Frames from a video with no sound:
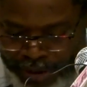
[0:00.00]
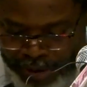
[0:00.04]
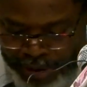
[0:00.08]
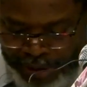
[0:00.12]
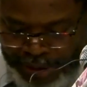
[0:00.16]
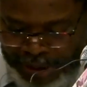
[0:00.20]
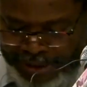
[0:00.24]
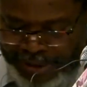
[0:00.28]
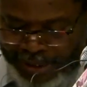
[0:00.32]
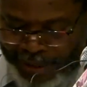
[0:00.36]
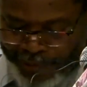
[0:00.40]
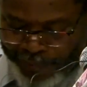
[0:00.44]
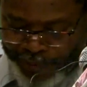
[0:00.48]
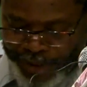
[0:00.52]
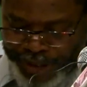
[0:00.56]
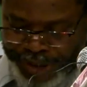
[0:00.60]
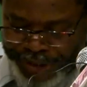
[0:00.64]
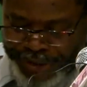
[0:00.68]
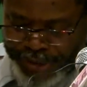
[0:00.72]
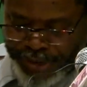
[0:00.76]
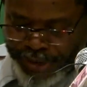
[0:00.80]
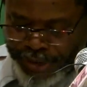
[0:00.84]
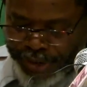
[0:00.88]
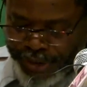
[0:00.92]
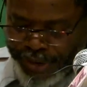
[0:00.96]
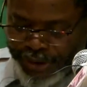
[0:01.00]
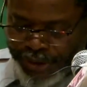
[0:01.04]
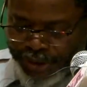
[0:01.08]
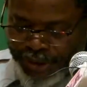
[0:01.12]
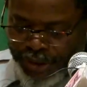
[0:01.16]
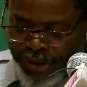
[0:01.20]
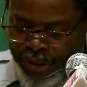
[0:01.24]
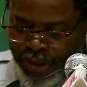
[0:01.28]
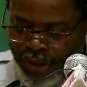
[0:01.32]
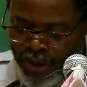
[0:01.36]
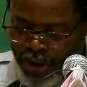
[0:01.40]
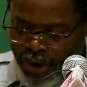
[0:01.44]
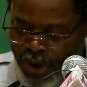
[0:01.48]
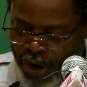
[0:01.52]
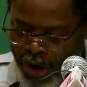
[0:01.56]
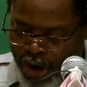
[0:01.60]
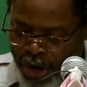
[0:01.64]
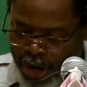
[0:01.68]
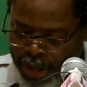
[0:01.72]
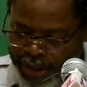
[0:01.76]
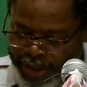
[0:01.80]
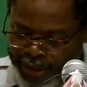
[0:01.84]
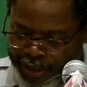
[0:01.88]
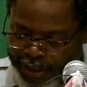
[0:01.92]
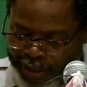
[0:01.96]
reservations,
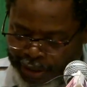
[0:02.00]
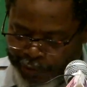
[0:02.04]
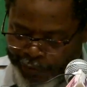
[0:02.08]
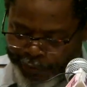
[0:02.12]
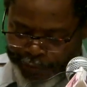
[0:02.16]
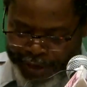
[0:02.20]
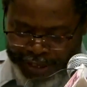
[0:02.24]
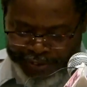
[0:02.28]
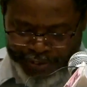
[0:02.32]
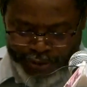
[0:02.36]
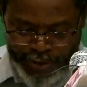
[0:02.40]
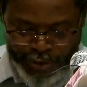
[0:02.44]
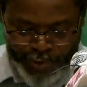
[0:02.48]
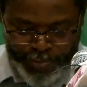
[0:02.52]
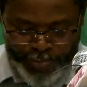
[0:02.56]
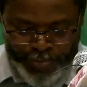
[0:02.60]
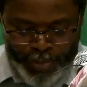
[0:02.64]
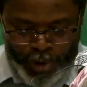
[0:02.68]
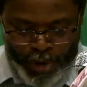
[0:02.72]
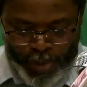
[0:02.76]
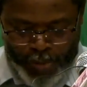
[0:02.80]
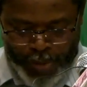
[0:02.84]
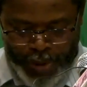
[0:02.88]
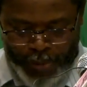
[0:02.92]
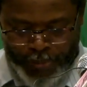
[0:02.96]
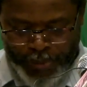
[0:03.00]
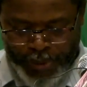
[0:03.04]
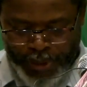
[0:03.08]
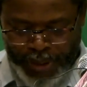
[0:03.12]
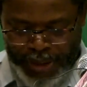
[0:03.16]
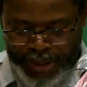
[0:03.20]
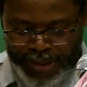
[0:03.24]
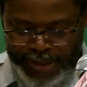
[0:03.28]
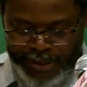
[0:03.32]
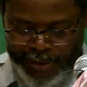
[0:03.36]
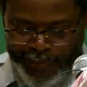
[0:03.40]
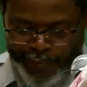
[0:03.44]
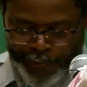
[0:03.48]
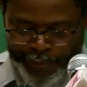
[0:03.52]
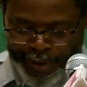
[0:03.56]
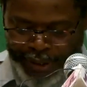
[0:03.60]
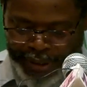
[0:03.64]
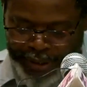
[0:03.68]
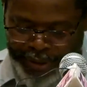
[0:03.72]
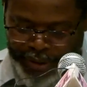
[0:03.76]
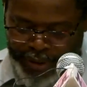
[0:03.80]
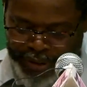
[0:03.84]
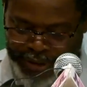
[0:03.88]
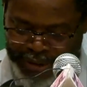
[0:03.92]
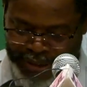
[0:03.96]
or the effect of public policy
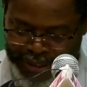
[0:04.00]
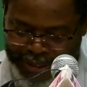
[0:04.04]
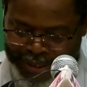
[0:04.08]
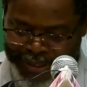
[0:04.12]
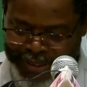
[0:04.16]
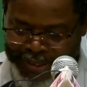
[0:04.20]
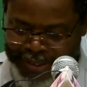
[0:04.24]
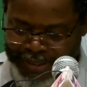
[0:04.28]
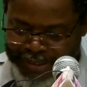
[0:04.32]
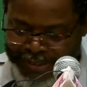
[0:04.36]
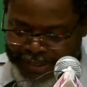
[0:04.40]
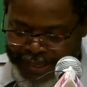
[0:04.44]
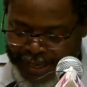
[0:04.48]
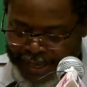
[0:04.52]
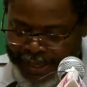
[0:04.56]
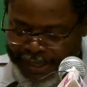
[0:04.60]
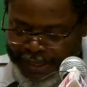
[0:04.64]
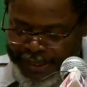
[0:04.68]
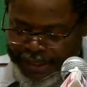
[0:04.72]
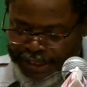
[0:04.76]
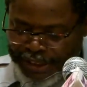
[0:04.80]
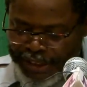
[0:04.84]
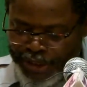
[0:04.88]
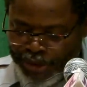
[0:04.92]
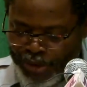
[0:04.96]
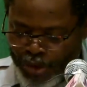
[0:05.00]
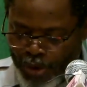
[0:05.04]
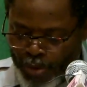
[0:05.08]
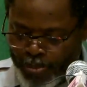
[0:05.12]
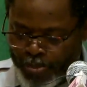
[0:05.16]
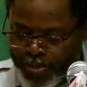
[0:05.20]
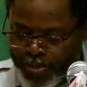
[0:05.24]
failures, there is no